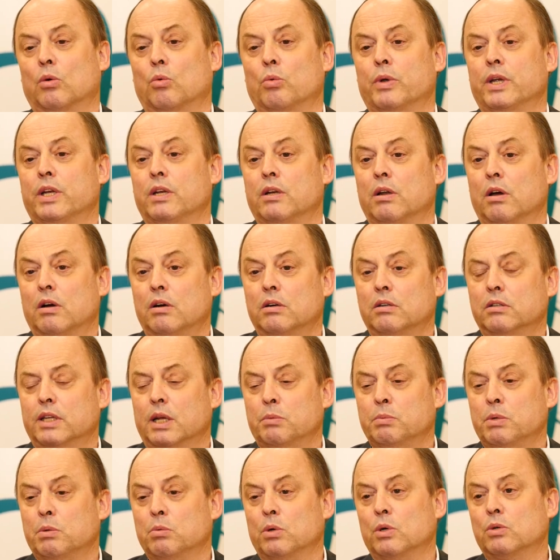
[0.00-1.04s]
we know
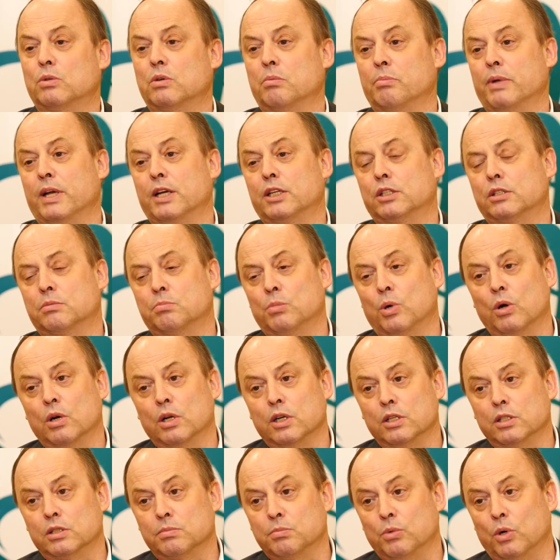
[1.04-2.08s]
that we want to make
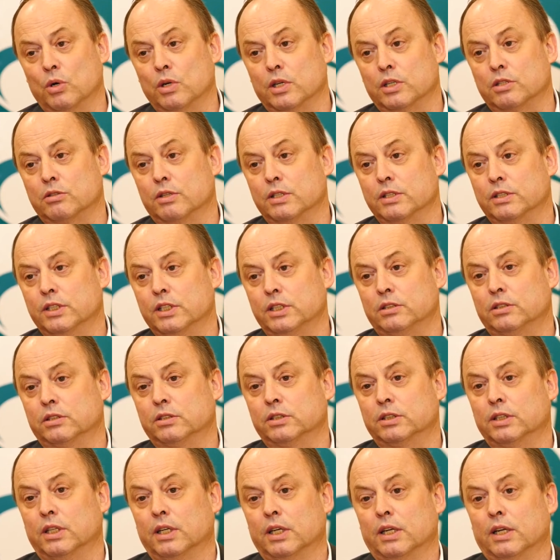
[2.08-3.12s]
smaller and smaller
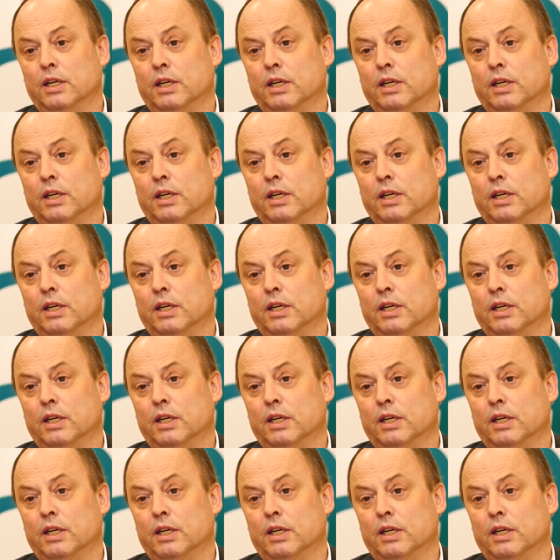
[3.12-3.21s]
transistors.